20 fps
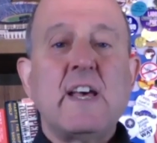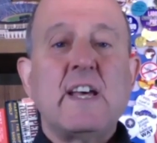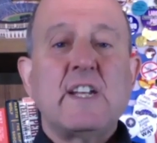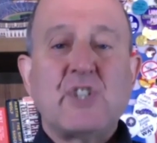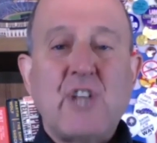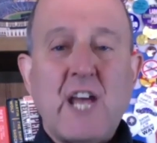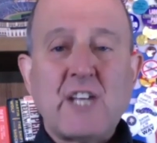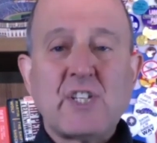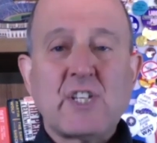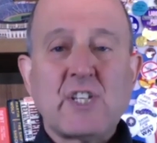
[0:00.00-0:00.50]

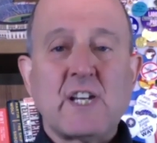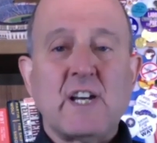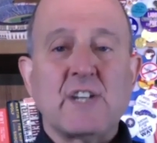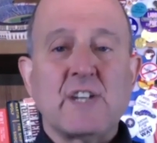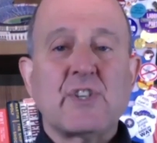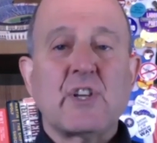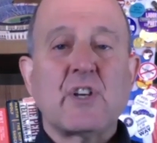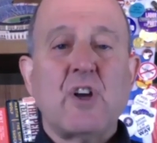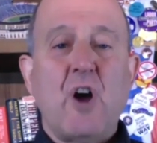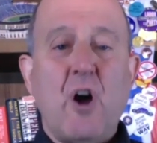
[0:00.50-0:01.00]
Jessica
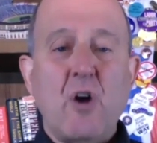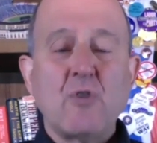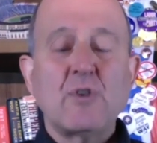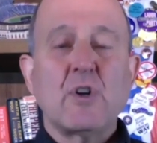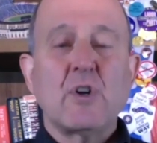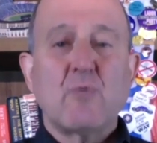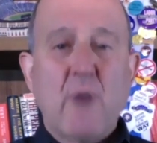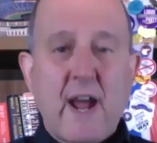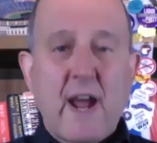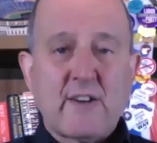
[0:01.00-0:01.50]
is the
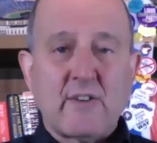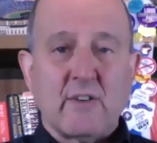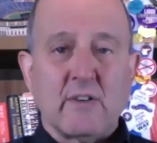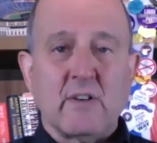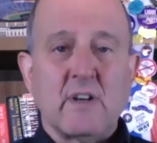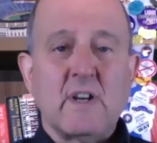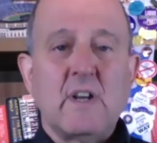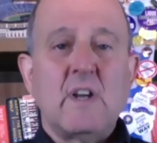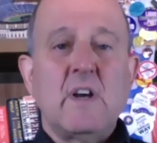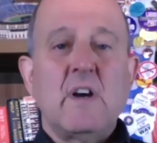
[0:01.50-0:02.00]

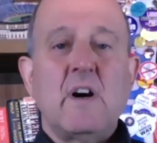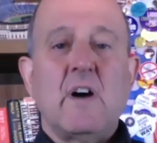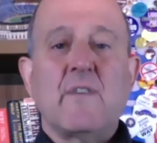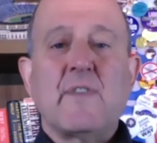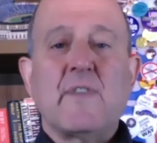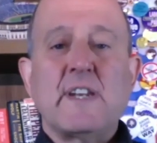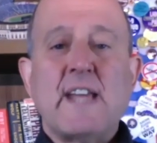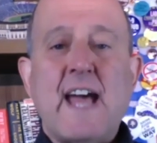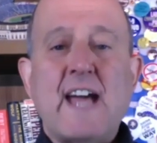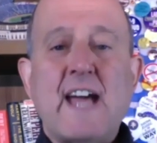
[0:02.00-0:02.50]
co-director of
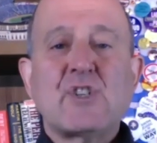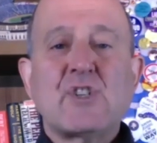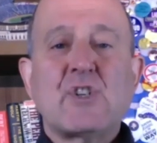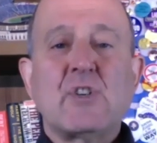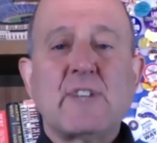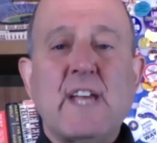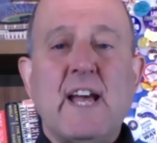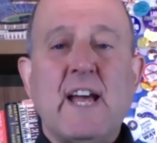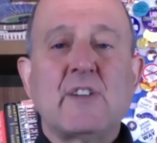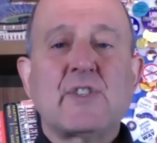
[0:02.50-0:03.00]
the
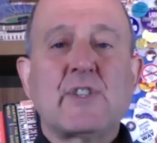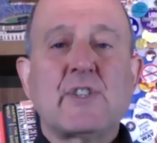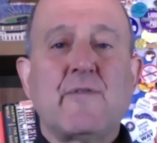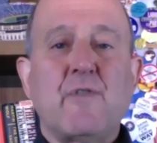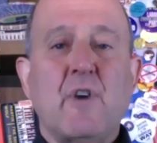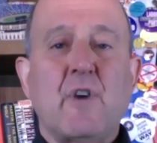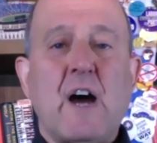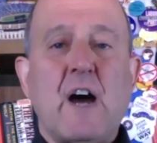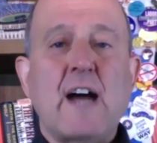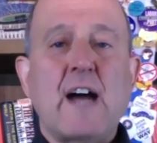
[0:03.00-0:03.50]
National Council
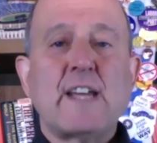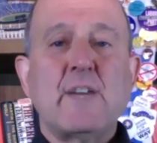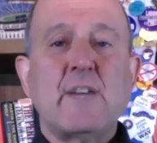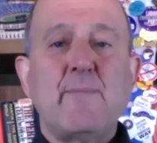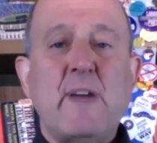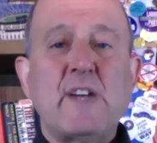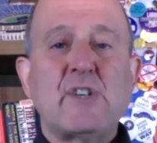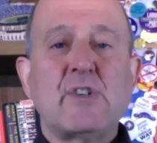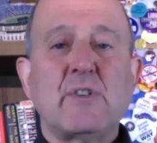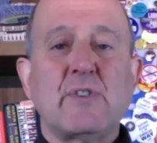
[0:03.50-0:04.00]
for
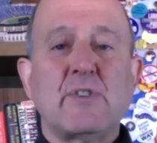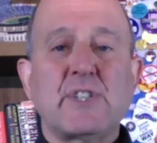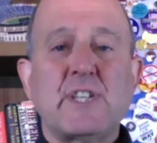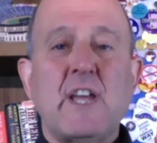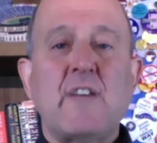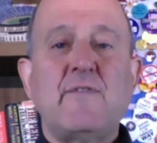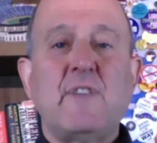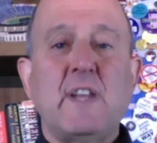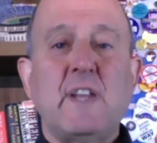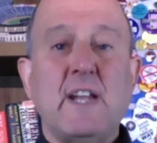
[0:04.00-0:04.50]
Occupational
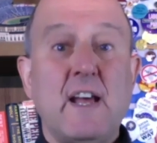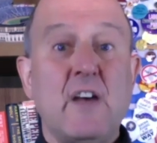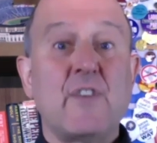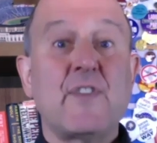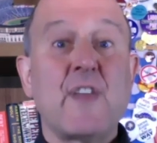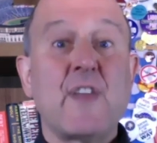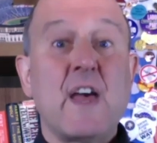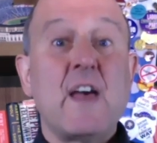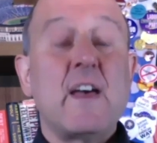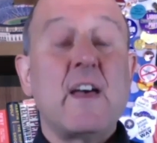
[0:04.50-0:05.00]
Safety and Health.